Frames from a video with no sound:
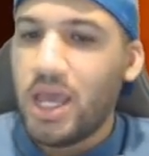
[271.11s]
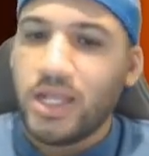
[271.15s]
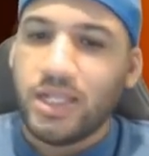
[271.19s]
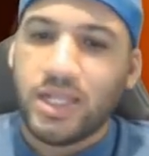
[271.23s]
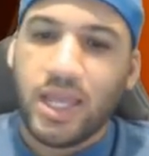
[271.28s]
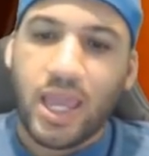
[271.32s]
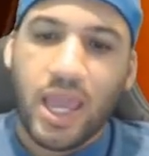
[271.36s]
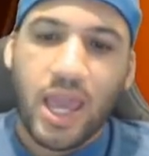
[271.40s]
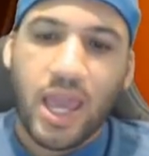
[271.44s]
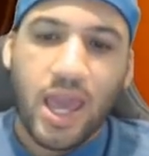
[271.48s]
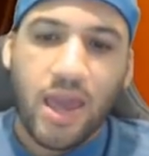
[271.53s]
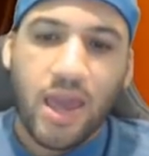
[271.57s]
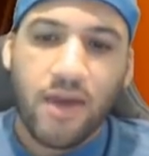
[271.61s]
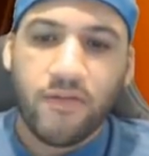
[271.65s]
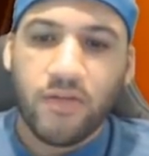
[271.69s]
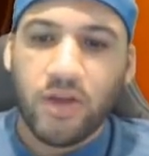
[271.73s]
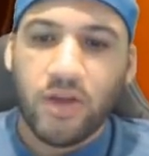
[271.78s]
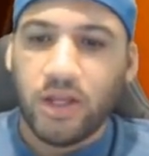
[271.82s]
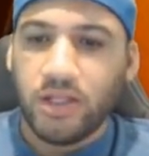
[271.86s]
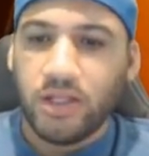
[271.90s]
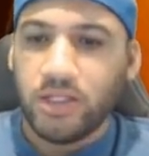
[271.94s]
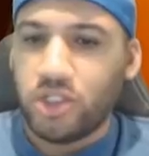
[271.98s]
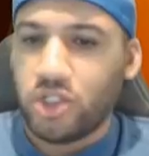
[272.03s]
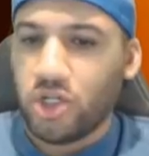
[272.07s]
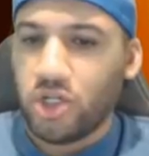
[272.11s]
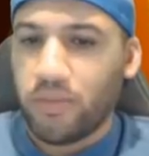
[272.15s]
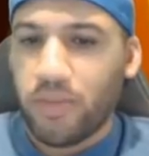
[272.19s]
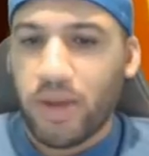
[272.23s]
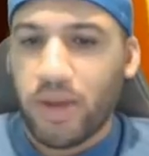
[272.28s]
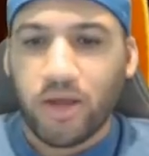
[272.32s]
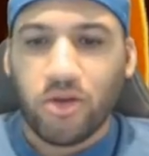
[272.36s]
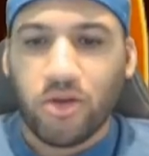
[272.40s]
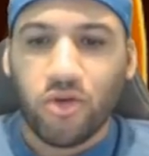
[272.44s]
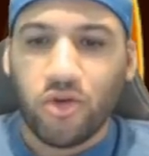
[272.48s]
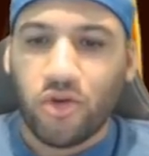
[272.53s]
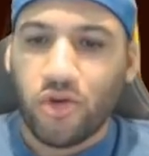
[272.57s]
They have
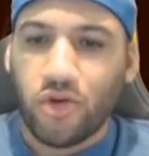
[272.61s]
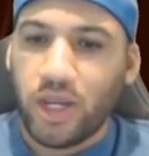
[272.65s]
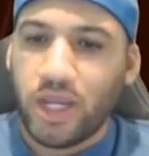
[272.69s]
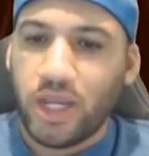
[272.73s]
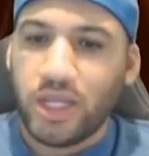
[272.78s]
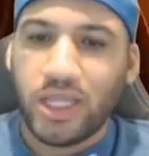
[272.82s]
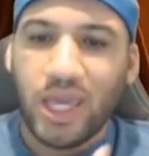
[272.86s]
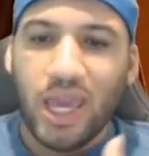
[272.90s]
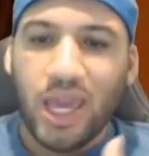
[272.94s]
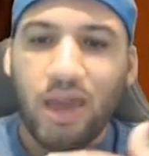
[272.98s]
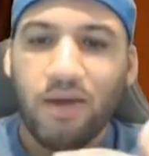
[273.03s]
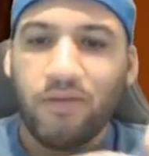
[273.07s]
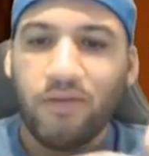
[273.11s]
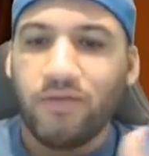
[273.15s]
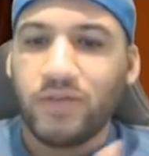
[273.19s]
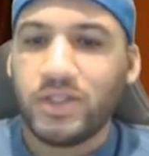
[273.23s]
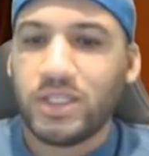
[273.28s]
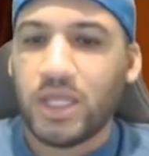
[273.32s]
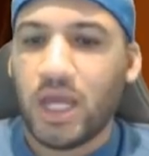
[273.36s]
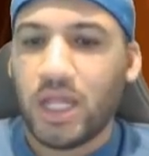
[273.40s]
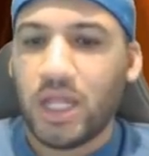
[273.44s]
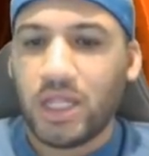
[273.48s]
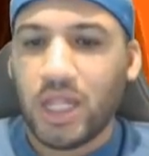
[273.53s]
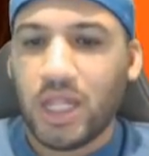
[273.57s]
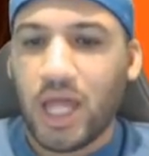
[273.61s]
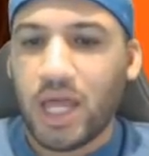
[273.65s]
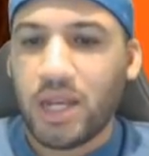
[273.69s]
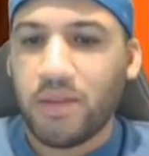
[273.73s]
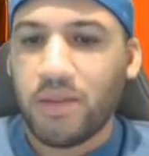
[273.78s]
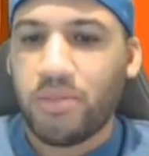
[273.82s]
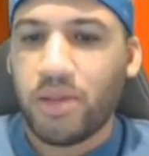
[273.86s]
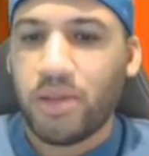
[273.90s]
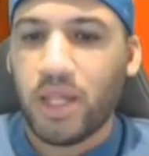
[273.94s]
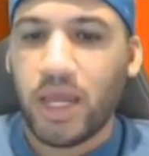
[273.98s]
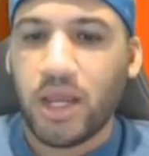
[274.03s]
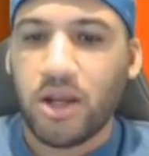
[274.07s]
Jermichael Green. They have a lot
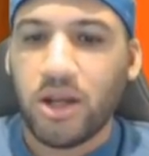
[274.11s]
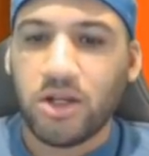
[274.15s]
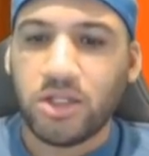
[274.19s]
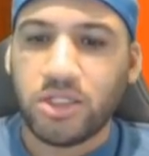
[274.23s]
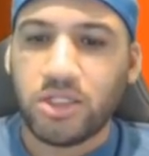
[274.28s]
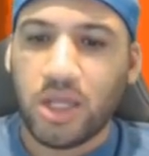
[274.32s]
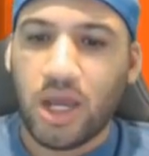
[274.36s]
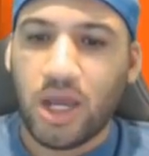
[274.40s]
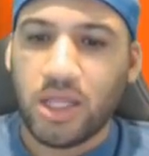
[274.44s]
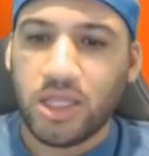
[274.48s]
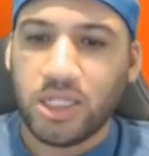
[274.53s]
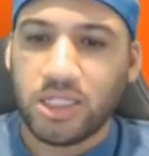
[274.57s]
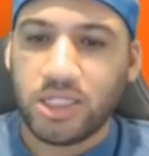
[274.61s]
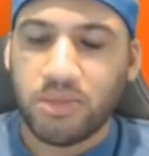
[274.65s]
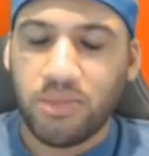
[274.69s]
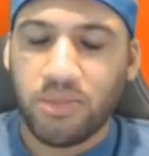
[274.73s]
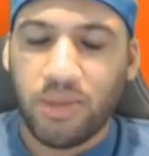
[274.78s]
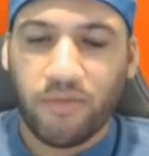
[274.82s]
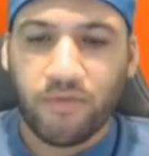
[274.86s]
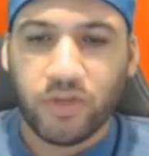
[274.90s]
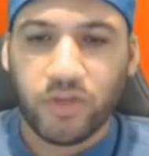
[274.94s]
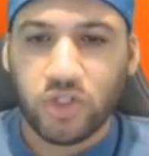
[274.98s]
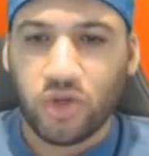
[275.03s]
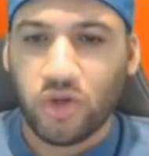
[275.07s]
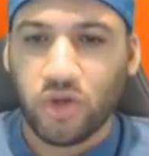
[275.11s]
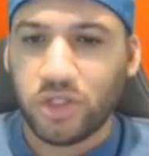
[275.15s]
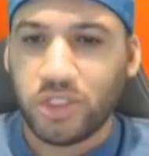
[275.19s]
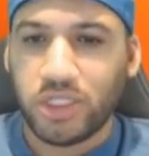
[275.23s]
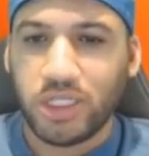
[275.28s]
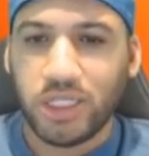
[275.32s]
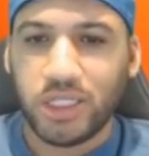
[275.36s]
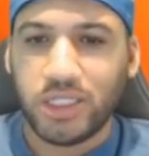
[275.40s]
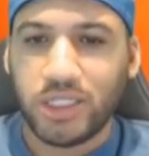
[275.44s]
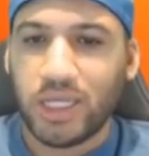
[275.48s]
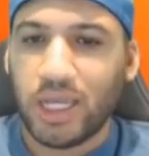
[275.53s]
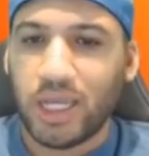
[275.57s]
of players on this Memphis
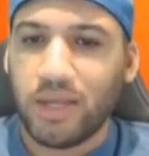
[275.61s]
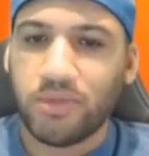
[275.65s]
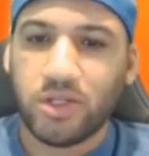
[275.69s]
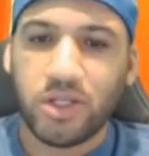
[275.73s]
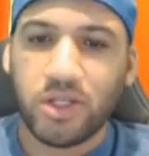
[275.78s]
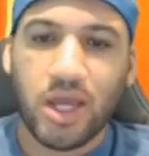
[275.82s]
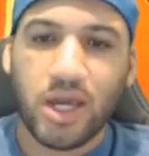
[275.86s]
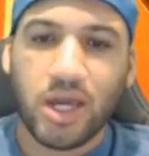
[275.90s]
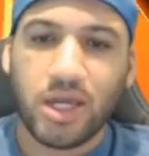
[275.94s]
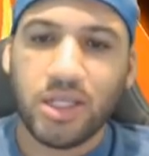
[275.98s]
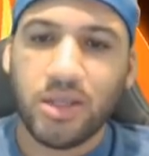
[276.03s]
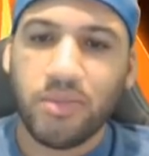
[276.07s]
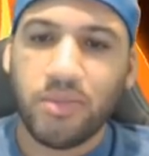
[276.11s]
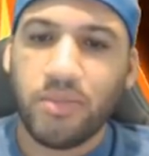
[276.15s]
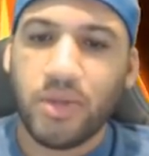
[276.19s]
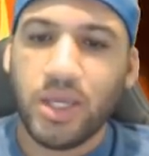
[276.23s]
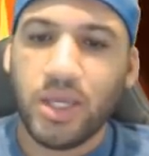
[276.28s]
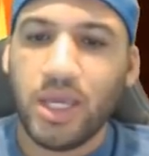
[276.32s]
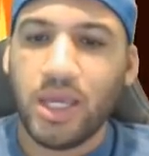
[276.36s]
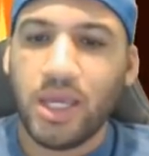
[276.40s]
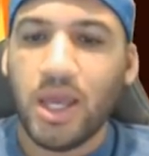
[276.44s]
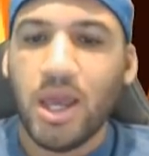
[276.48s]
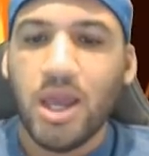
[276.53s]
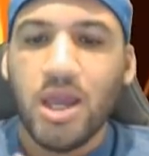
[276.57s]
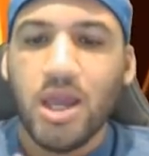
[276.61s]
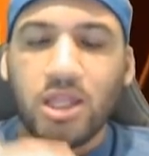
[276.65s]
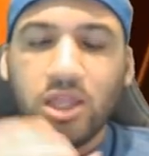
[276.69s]
Grizzlies team. They're not going to be...